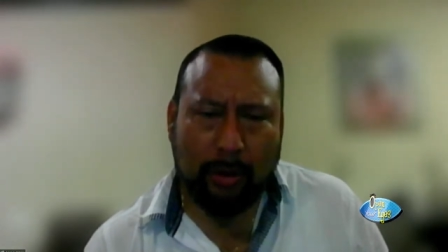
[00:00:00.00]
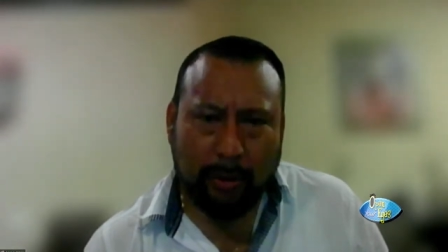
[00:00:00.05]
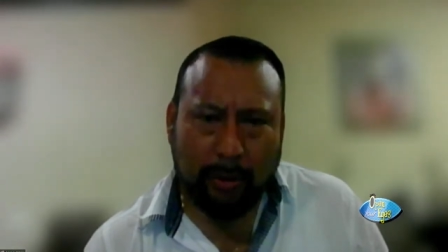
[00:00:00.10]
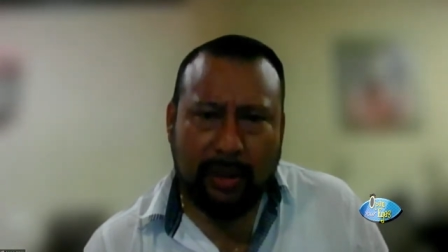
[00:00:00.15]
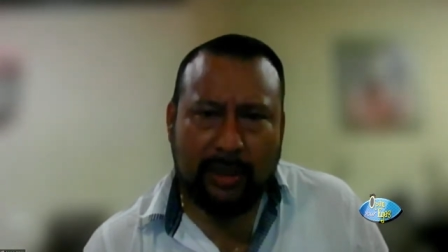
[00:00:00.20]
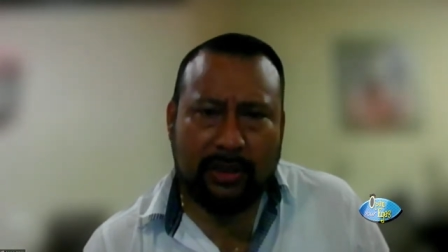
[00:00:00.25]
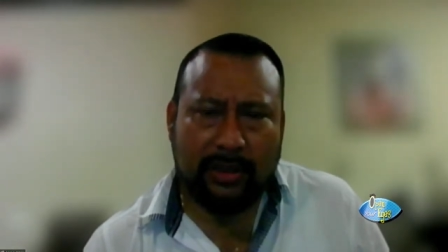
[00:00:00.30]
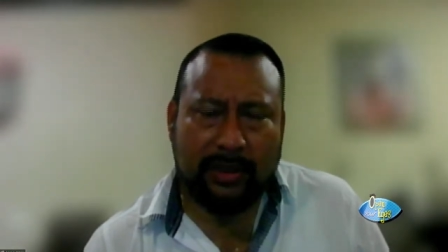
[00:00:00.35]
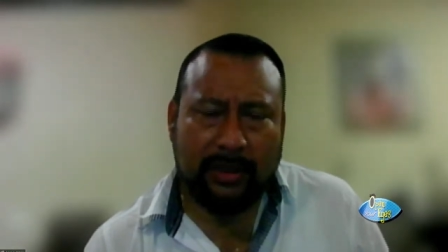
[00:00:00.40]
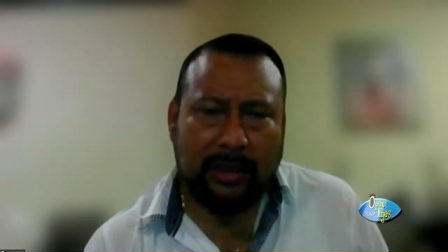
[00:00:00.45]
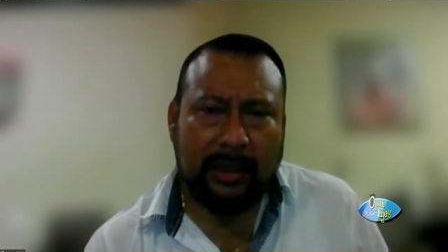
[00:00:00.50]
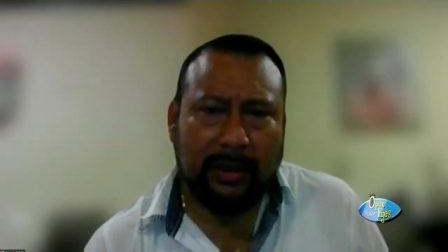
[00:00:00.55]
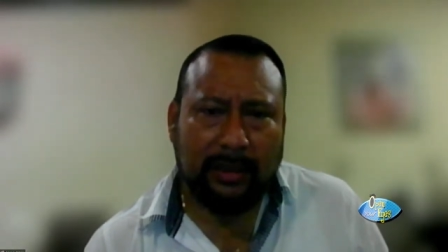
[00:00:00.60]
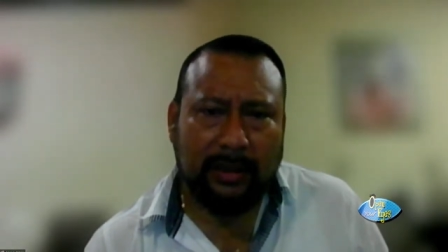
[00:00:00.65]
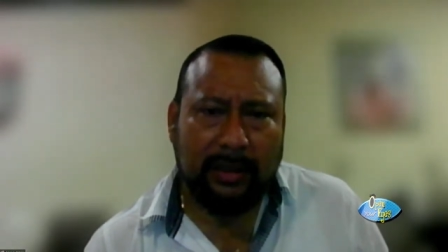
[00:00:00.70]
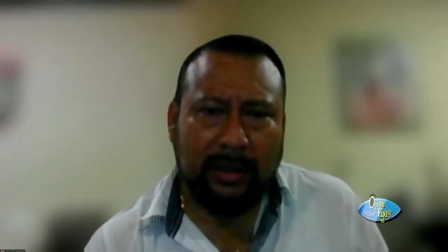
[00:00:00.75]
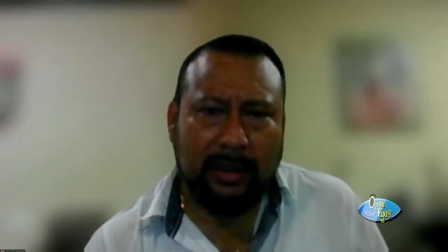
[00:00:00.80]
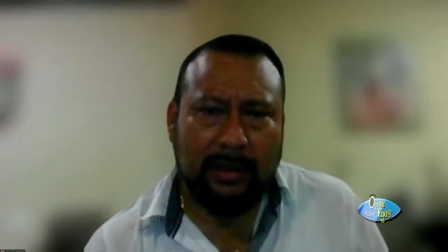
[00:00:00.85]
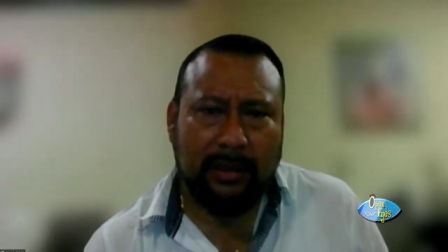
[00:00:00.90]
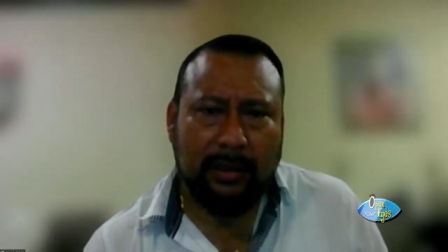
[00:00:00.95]
units
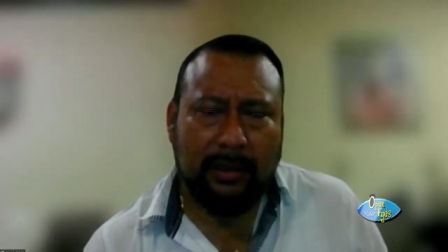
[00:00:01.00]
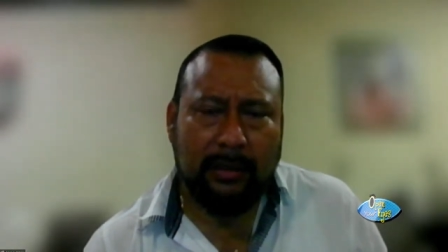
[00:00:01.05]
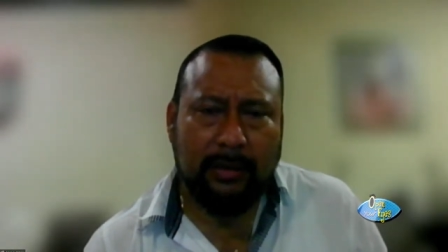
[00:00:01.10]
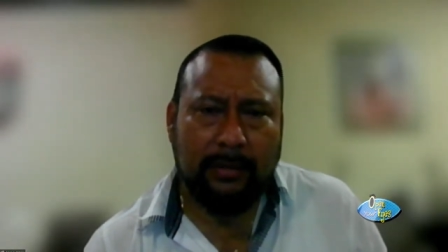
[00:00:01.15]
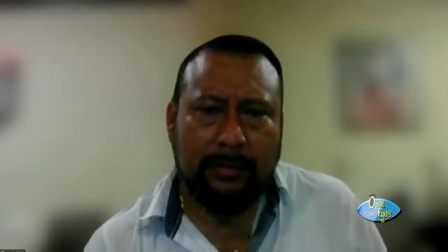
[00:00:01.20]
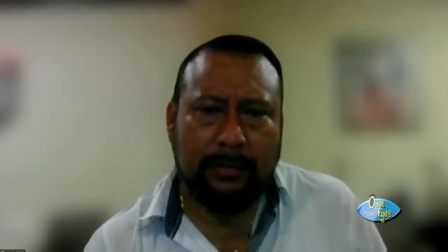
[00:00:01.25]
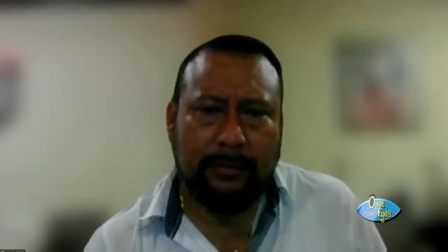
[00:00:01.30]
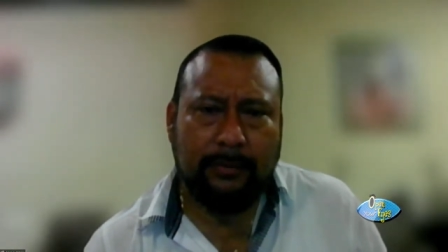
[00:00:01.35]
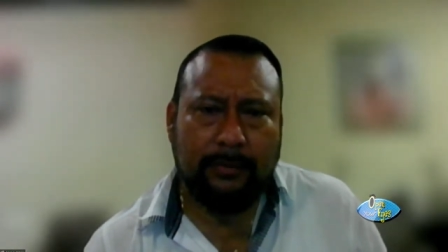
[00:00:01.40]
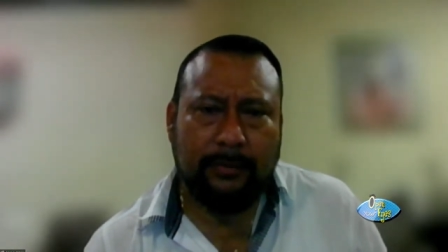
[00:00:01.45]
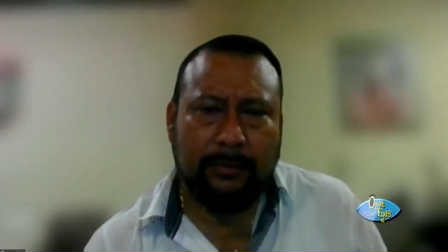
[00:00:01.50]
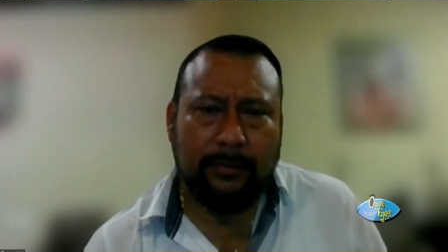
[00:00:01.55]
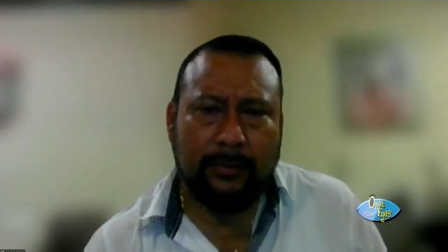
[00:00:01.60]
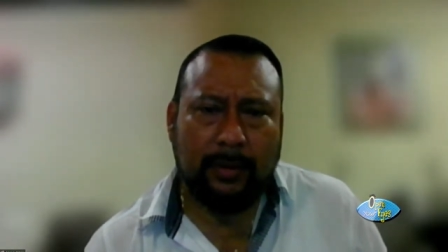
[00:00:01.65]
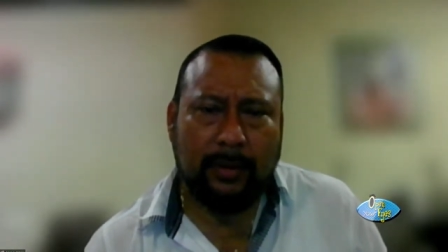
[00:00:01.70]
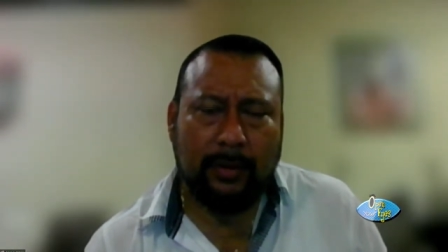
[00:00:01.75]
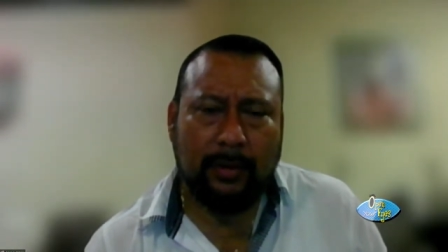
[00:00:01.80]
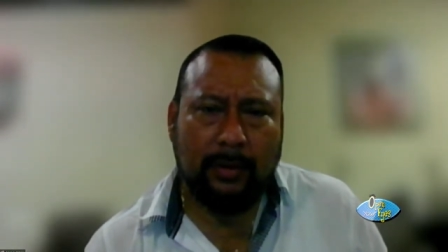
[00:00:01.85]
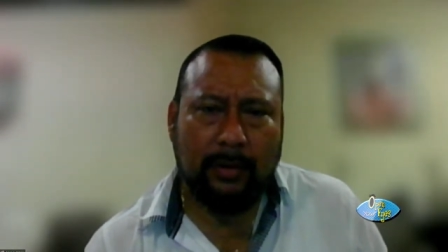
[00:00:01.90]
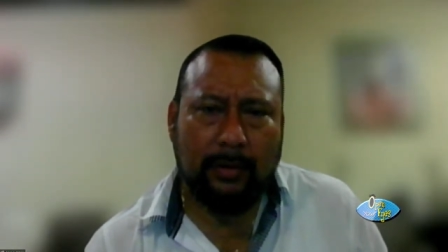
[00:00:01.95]
that deal
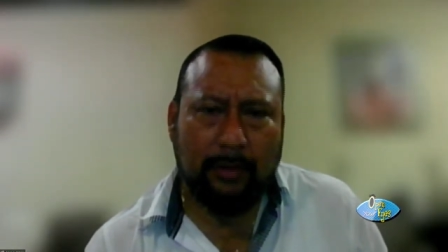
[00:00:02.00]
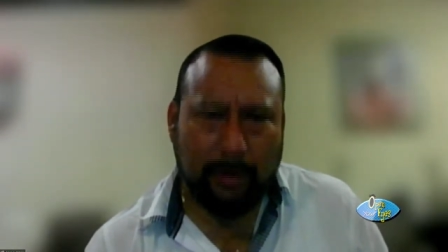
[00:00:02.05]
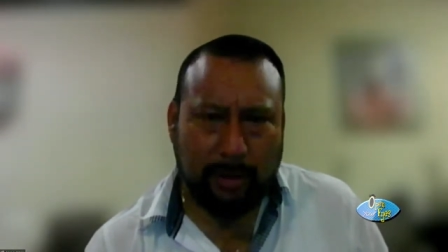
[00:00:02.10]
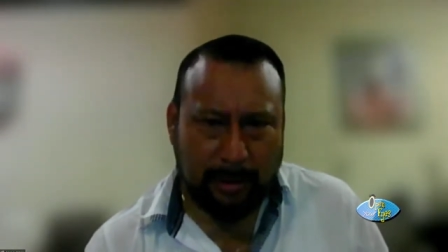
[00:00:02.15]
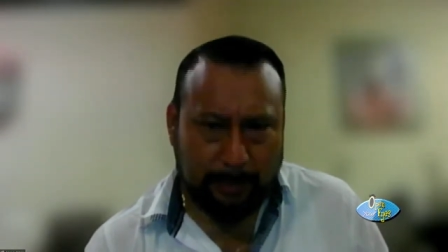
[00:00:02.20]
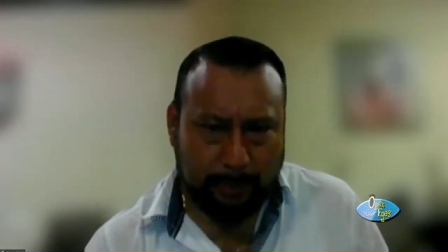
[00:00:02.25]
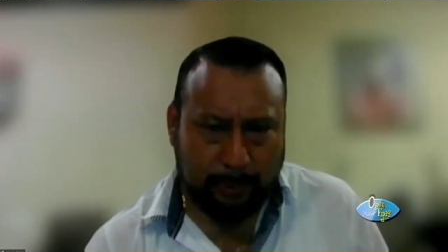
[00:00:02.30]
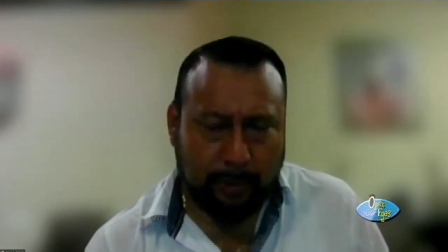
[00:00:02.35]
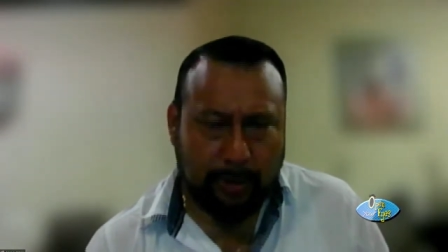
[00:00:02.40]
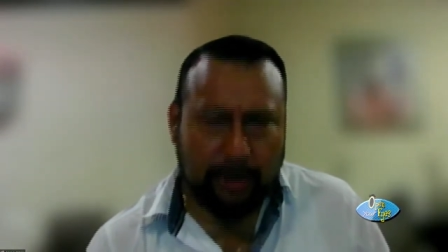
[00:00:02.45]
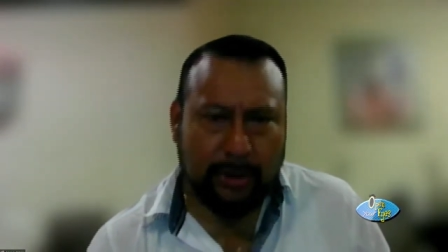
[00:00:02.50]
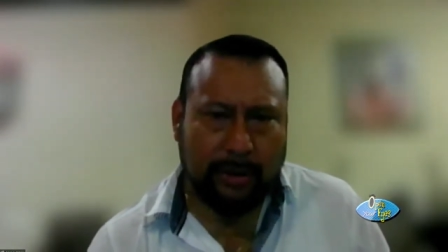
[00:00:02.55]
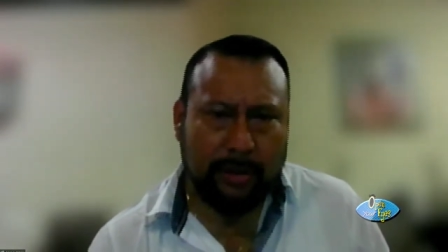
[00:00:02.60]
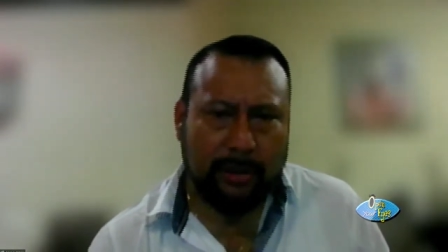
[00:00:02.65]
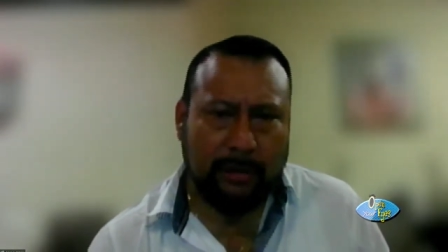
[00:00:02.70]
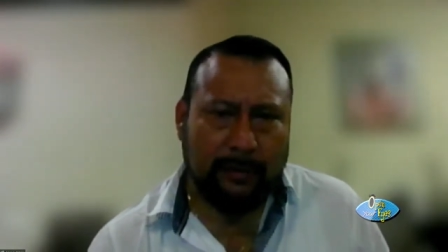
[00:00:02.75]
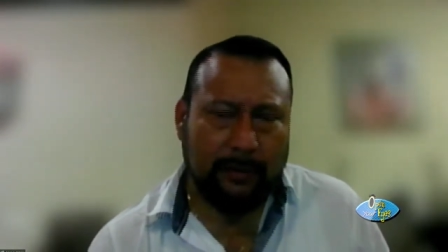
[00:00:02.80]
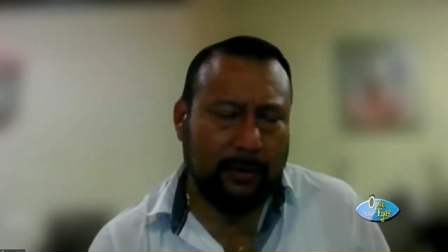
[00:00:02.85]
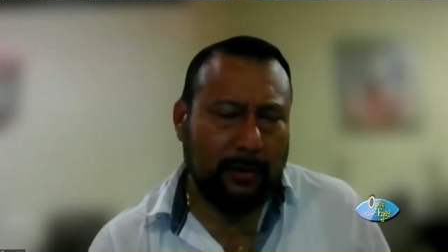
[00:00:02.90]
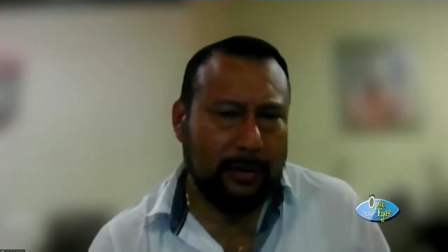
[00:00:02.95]
with the
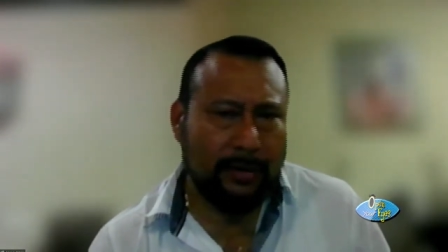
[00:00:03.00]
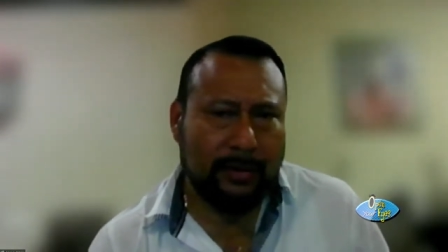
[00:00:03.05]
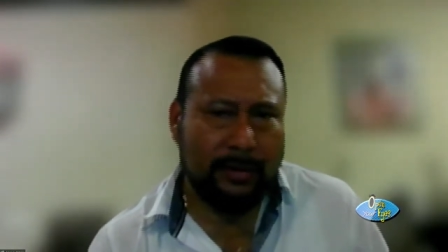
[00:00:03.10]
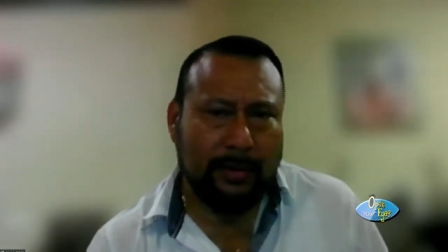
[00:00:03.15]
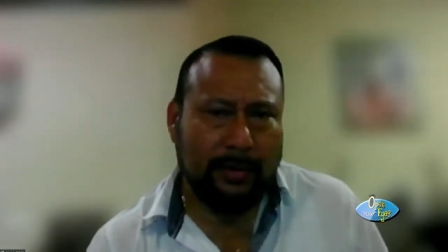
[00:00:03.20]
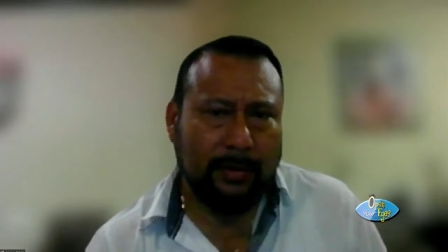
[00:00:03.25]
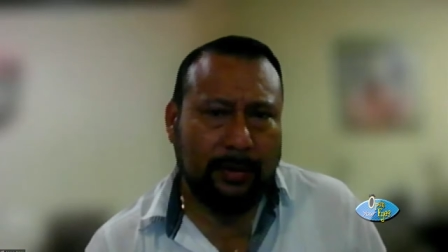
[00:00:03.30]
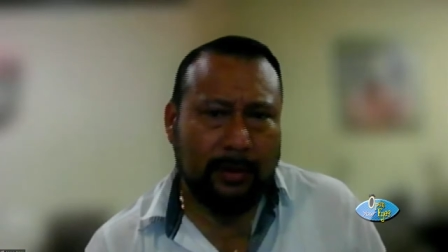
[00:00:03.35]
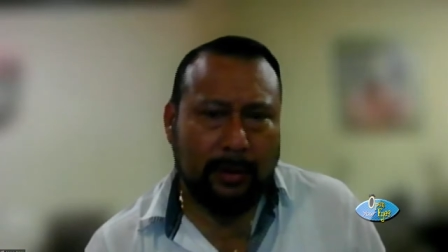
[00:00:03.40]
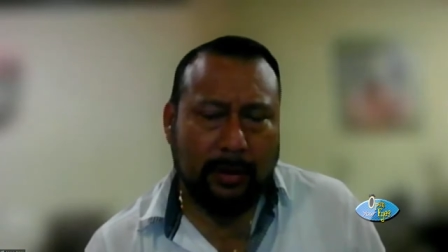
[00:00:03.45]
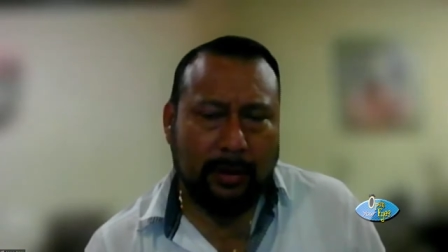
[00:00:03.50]
importation of goods.